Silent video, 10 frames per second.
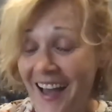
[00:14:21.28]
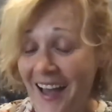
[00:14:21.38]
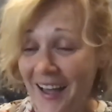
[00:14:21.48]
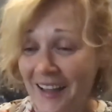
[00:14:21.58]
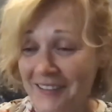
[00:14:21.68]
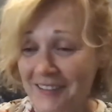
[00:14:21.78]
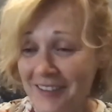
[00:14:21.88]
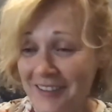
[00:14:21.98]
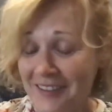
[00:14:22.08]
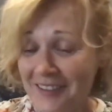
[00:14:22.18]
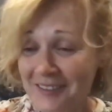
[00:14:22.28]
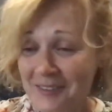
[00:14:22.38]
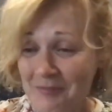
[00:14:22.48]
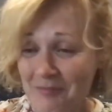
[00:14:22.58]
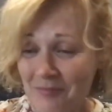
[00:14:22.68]
And
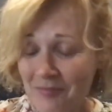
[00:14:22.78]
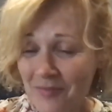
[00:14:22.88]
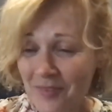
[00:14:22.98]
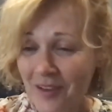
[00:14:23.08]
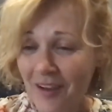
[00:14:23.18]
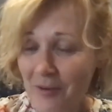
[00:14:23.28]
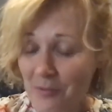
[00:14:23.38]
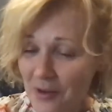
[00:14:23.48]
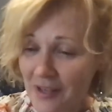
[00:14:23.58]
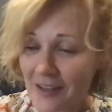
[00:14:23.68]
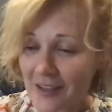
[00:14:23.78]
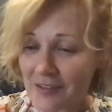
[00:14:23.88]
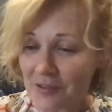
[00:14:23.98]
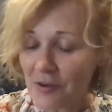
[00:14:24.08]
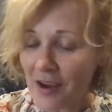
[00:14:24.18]
I really like the
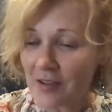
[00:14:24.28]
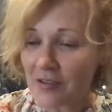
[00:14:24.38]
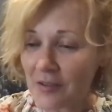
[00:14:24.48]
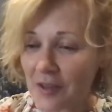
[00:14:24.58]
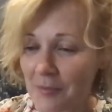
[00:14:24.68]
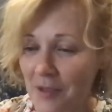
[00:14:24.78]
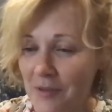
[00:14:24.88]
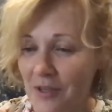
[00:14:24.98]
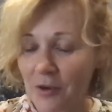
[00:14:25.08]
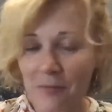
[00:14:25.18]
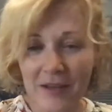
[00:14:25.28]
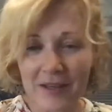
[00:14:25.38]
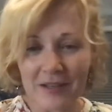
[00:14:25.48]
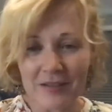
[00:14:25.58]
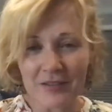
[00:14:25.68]
track. So that made me go back
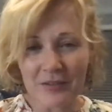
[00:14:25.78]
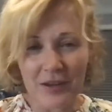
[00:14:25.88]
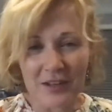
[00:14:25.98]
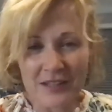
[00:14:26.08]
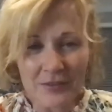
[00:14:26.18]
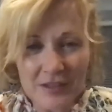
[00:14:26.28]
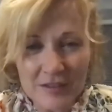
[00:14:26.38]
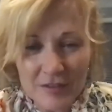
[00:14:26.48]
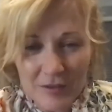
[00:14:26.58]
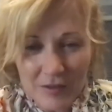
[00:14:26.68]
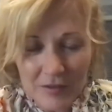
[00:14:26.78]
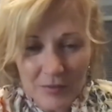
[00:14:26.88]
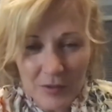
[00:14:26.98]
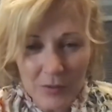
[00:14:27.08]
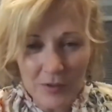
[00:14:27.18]
and listen to it. I'd never listened to this
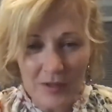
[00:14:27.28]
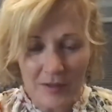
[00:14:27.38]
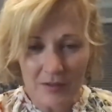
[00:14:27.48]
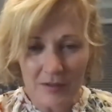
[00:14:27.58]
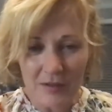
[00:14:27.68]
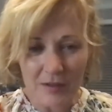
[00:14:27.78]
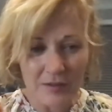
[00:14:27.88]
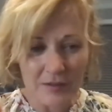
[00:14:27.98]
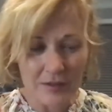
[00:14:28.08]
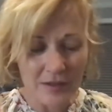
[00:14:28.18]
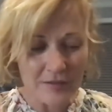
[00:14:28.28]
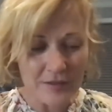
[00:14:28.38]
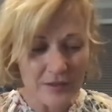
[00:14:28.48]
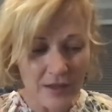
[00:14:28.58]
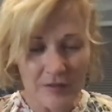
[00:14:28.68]
recording that I
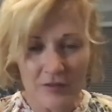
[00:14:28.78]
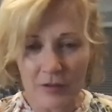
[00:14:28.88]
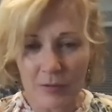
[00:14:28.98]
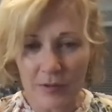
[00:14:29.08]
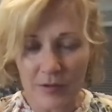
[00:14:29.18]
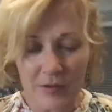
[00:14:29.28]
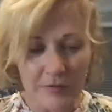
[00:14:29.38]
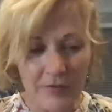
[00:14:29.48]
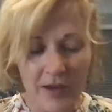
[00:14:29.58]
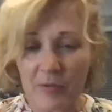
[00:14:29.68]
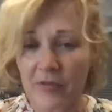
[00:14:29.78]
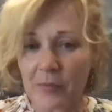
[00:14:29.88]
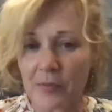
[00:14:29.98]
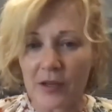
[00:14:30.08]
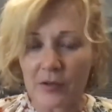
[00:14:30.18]
did last year with a vibraphone
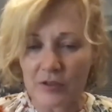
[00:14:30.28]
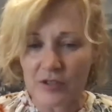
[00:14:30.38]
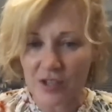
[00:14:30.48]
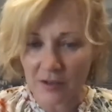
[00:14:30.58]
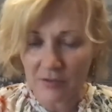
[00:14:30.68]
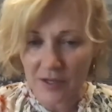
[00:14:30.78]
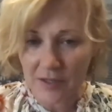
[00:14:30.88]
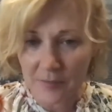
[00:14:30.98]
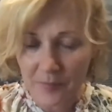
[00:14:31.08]
player called Chuck Red.